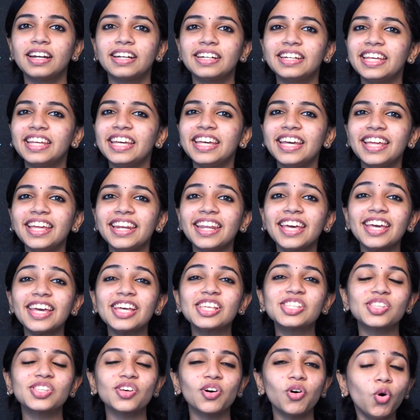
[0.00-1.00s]
DNA
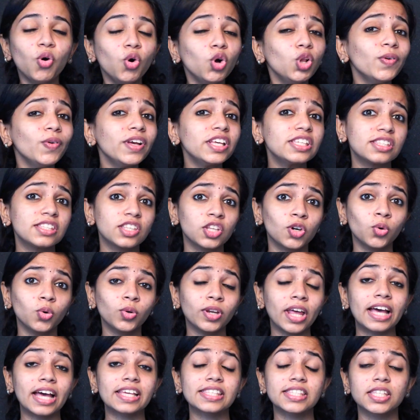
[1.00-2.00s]
is always
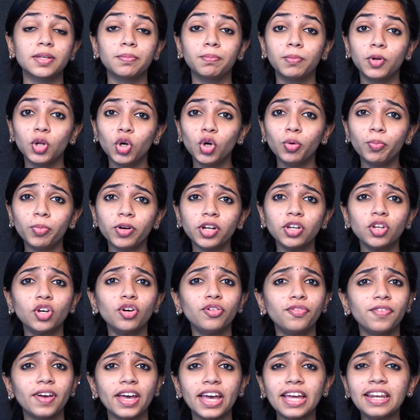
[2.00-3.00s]
known as the blueprint
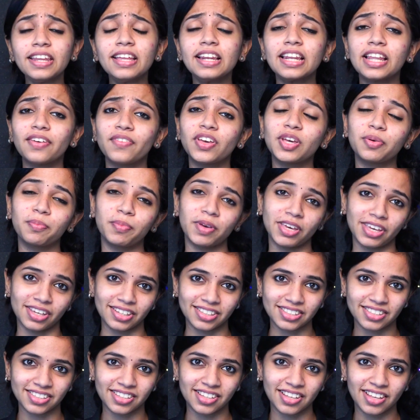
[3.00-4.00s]
of any living being.